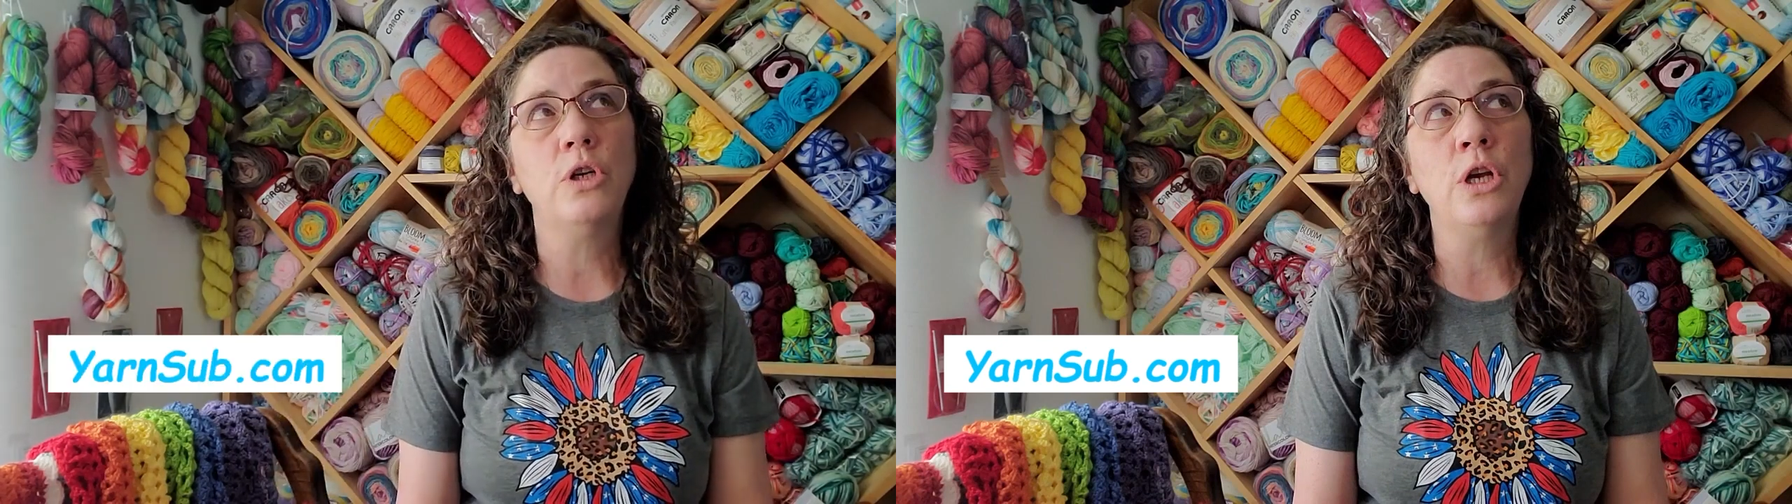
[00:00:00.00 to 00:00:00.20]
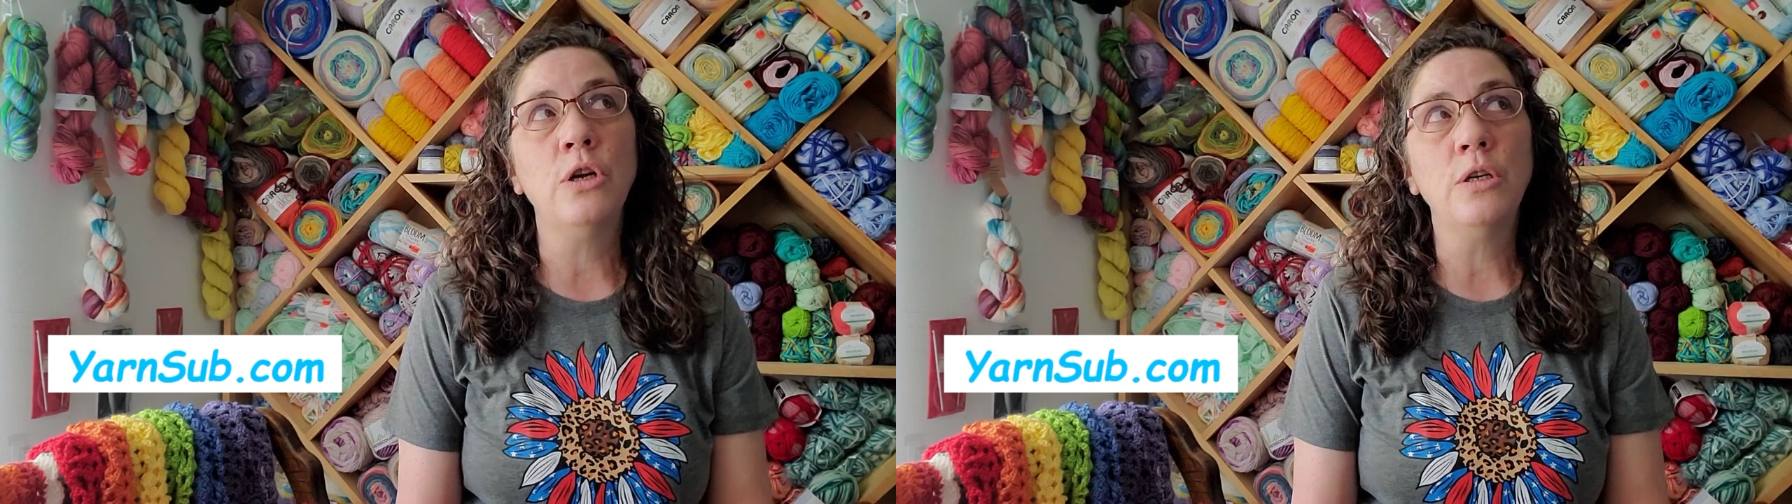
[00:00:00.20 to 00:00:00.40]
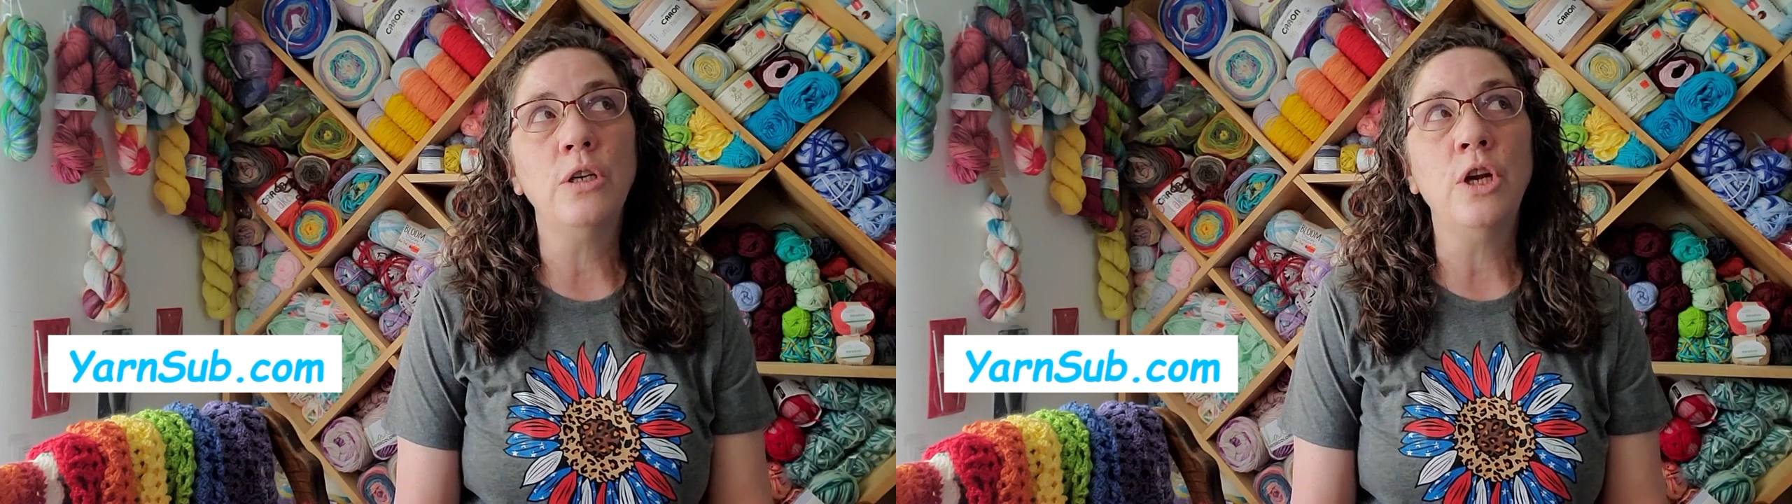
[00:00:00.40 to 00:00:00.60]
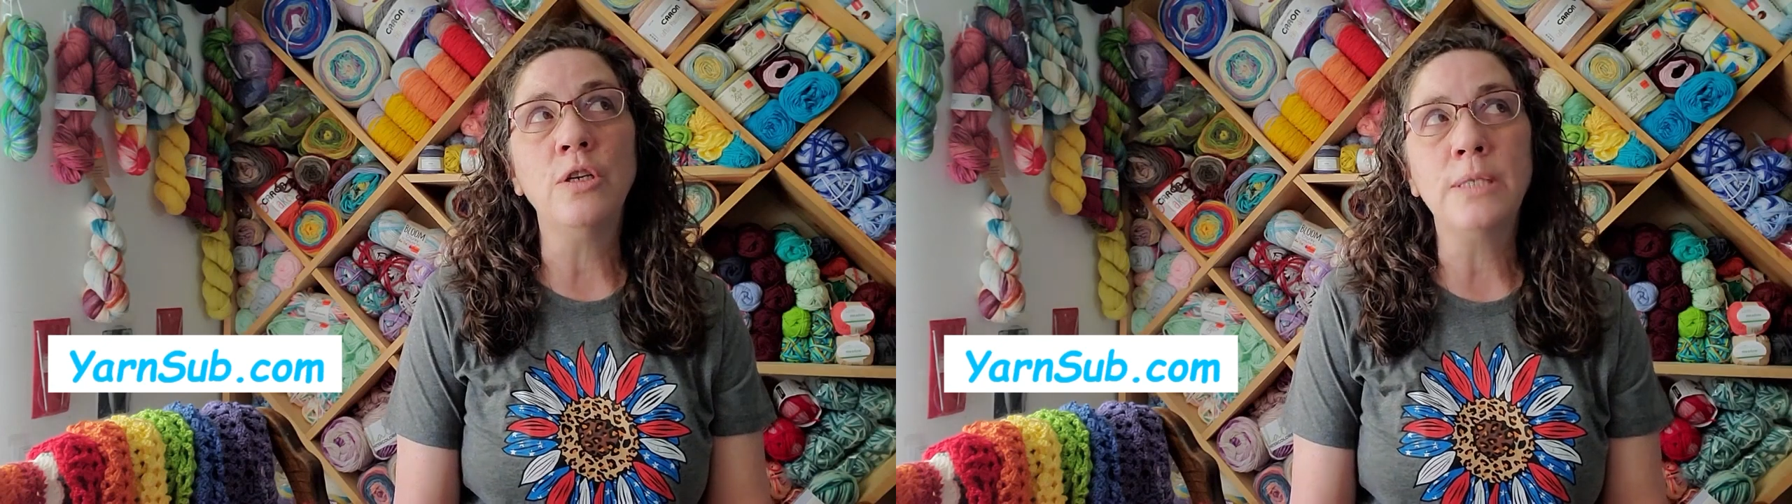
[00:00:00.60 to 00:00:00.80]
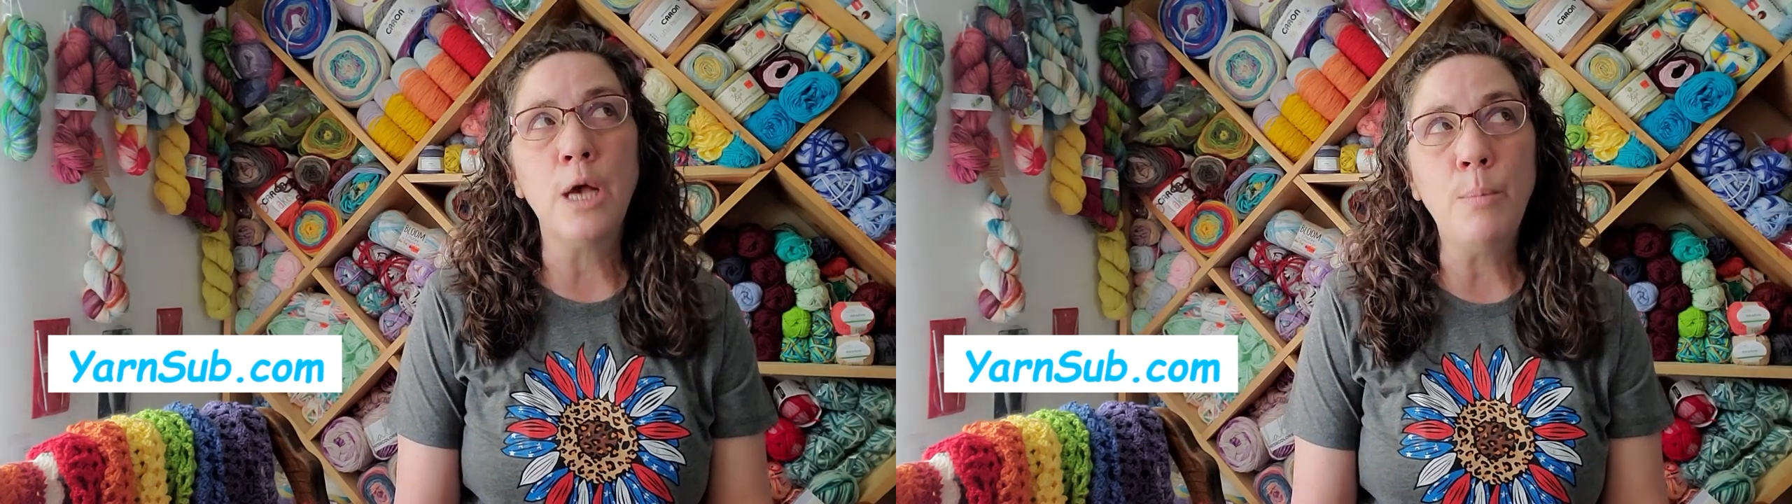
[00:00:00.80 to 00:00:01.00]

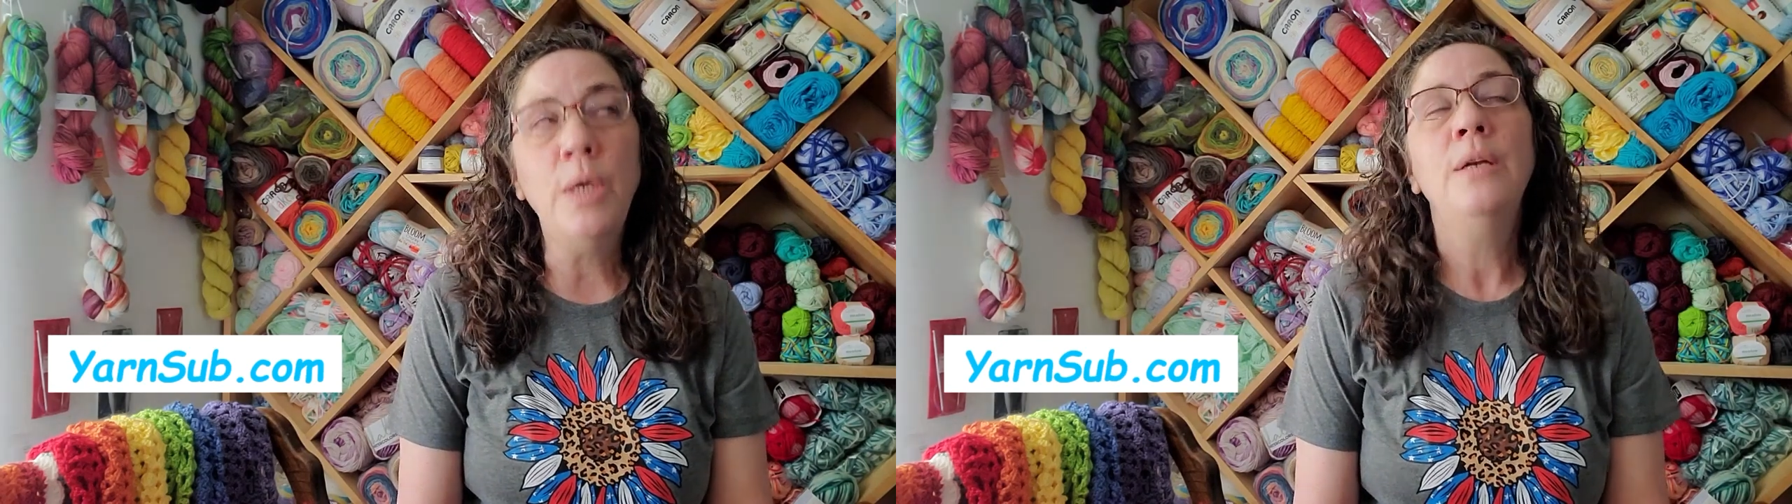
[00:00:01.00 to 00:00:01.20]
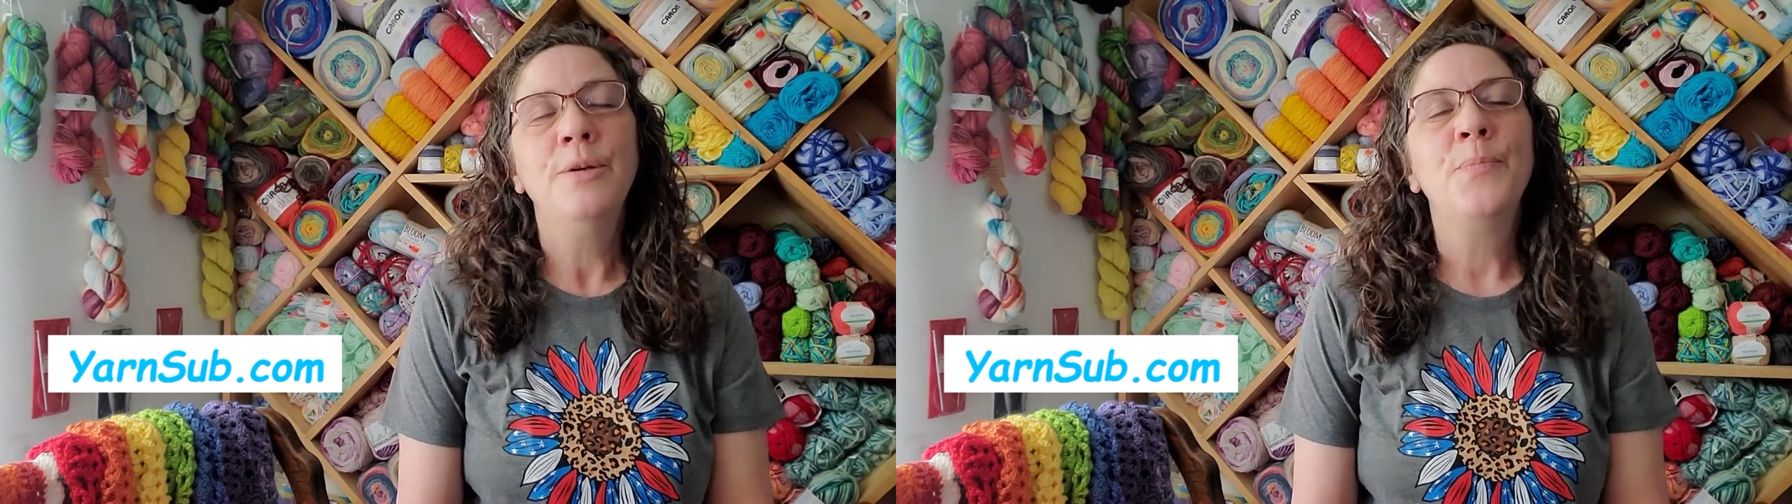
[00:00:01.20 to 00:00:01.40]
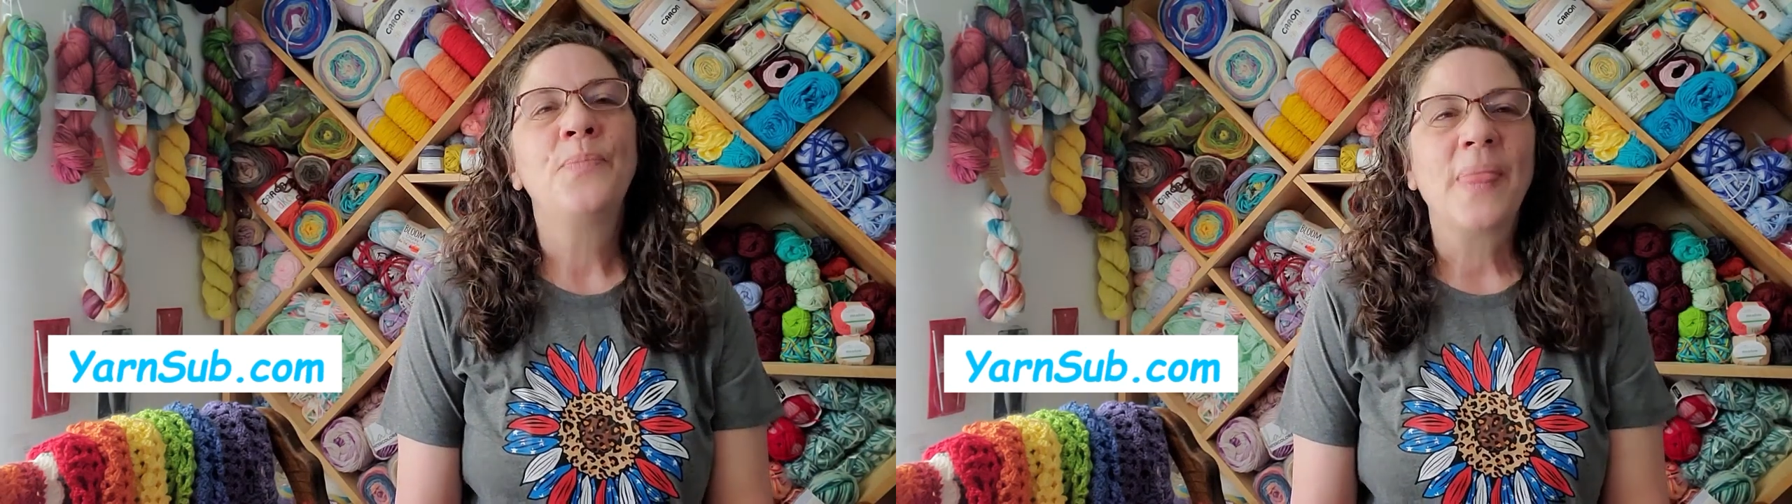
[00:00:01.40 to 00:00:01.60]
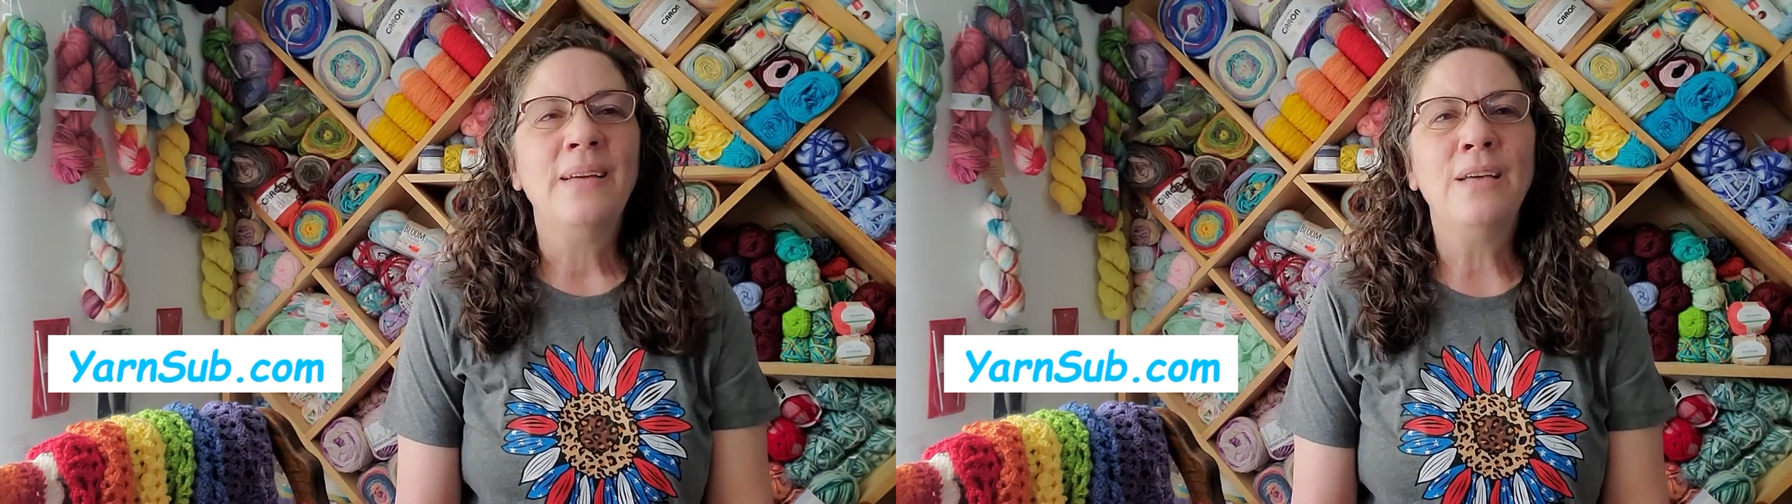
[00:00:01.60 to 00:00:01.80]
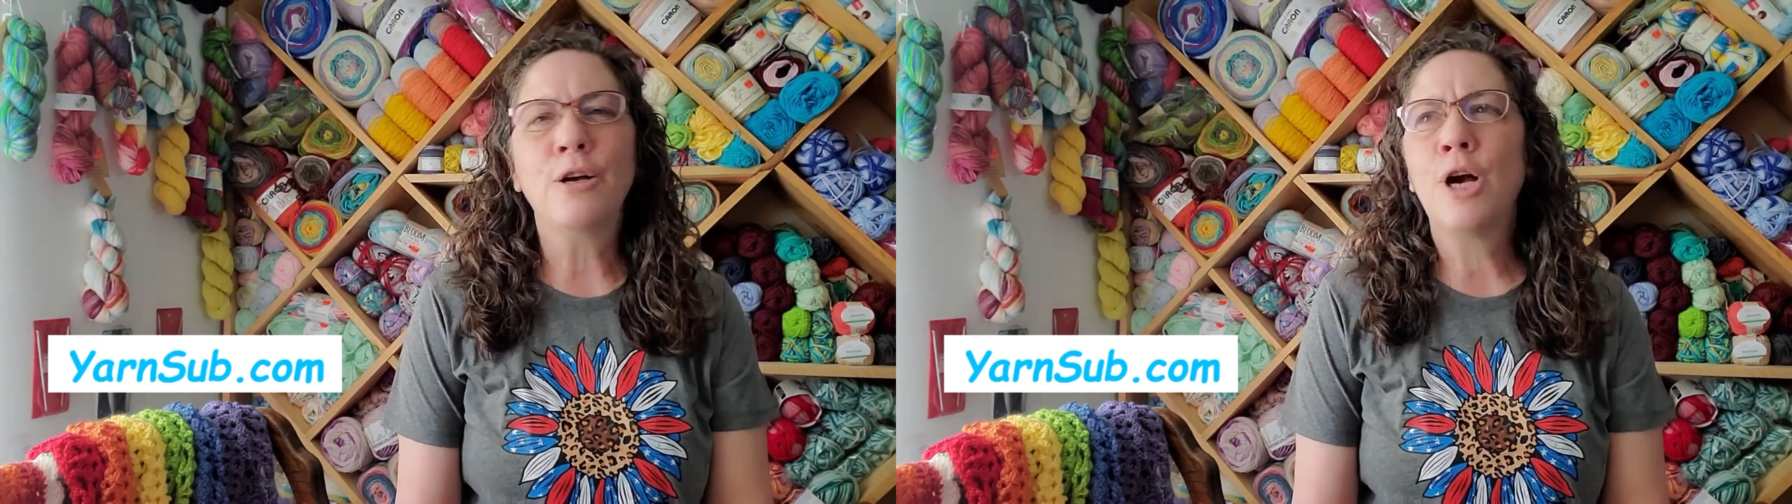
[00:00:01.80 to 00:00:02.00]

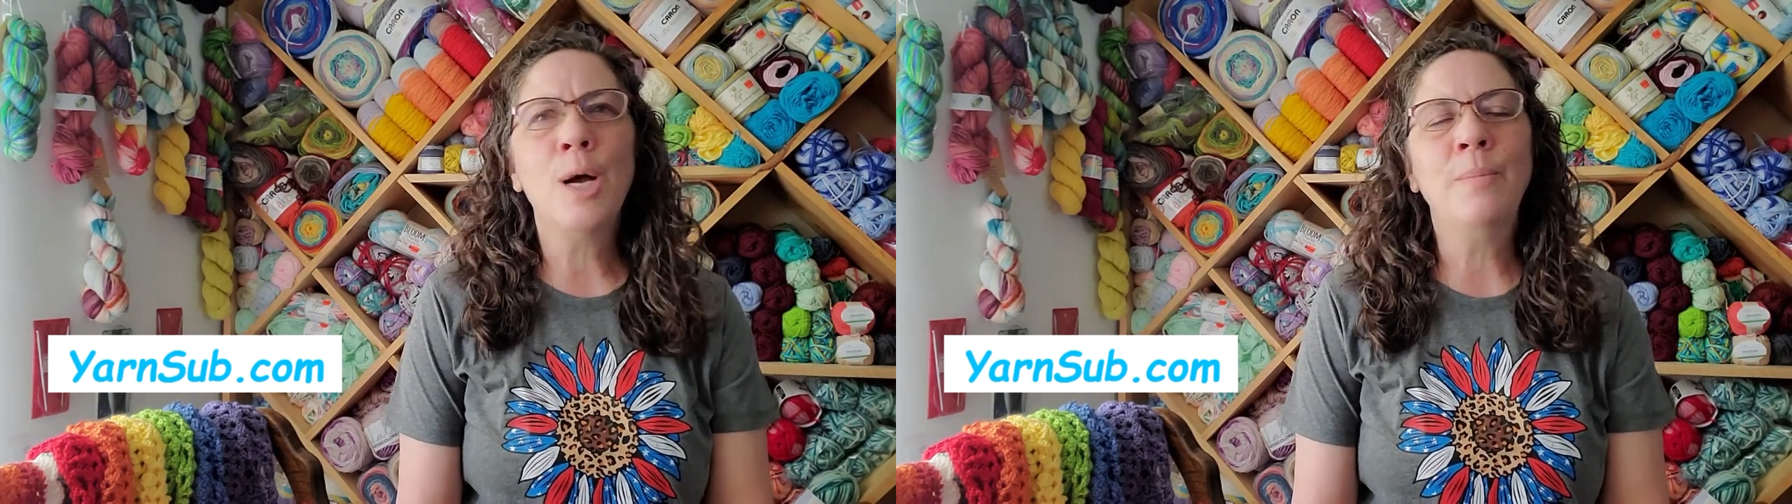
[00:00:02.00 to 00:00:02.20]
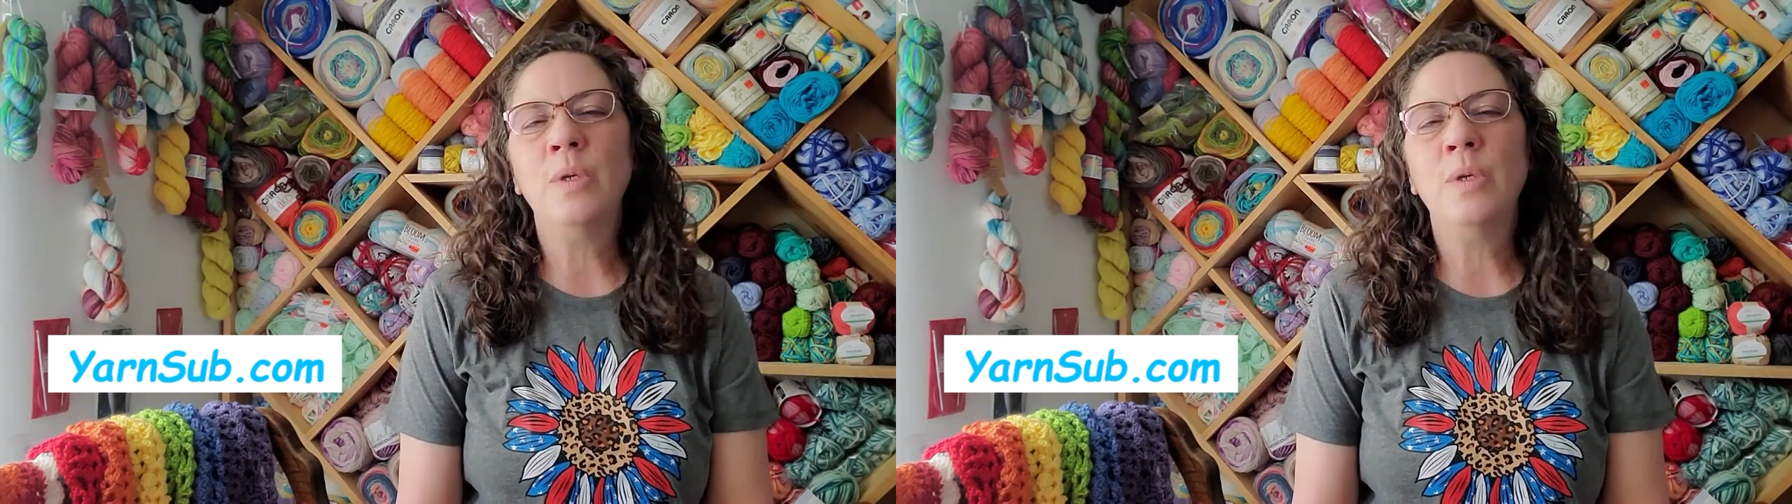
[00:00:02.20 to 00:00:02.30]
yarnsub.com